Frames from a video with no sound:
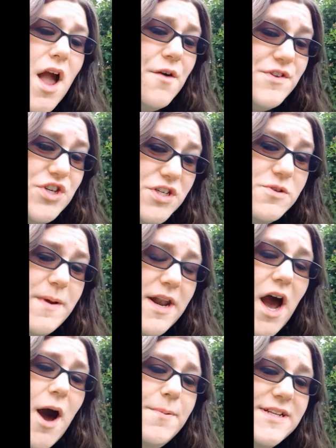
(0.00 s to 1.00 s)
I've just been
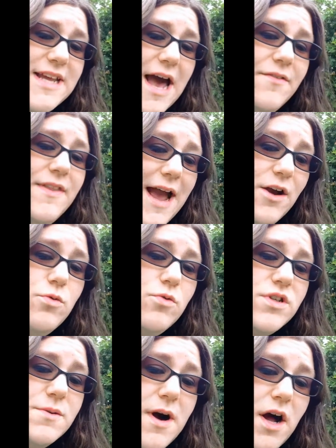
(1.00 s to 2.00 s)
up and down that
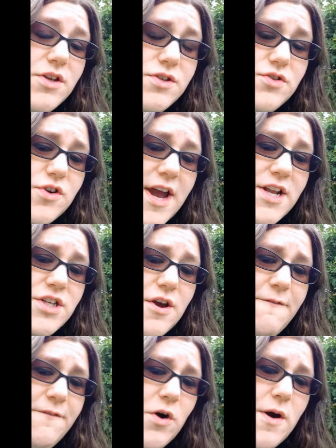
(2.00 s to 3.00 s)
1/4 mile stretch
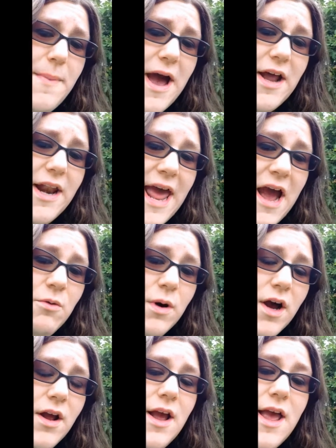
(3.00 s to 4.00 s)
for about an
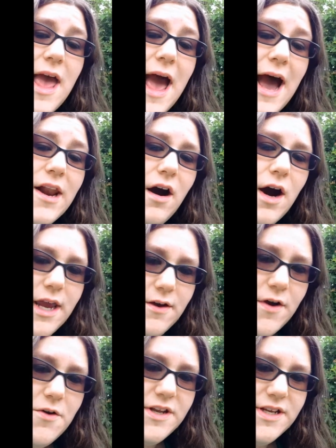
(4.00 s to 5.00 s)
hour, and I
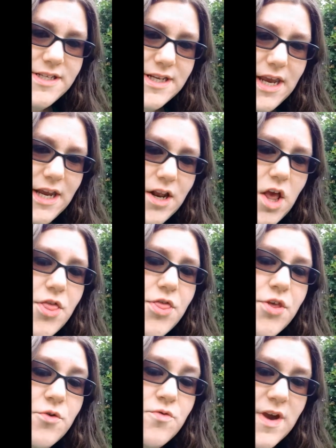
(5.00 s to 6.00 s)
have only seen
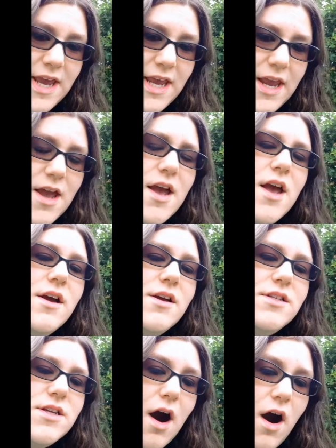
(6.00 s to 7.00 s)
3
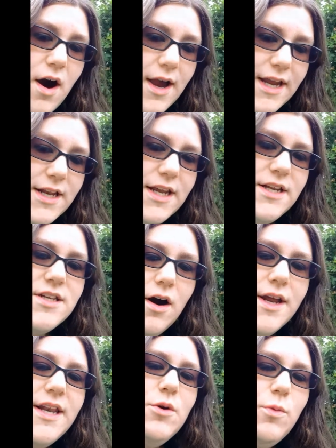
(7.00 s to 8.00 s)

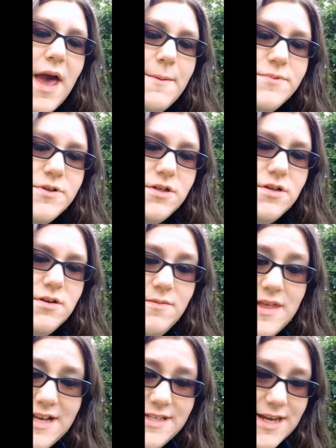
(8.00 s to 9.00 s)
tiny webs.
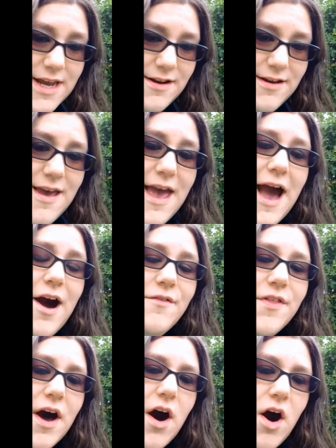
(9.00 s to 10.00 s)
That's it. Out
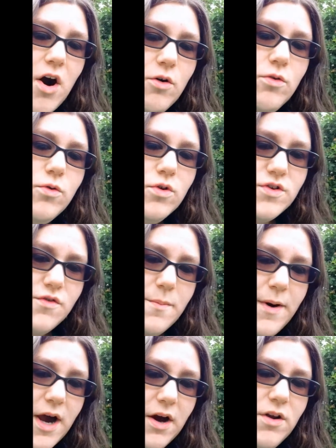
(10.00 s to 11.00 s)
of the whole 1/4
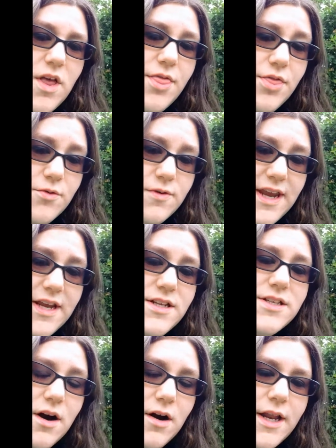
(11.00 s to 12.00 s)
mile, 3
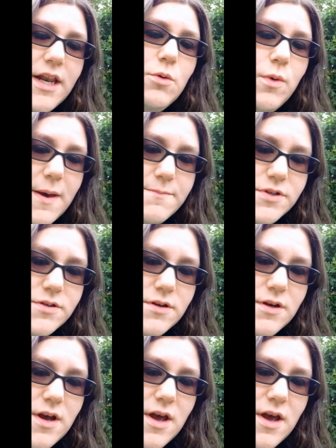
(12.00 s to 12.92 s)
tiny webs.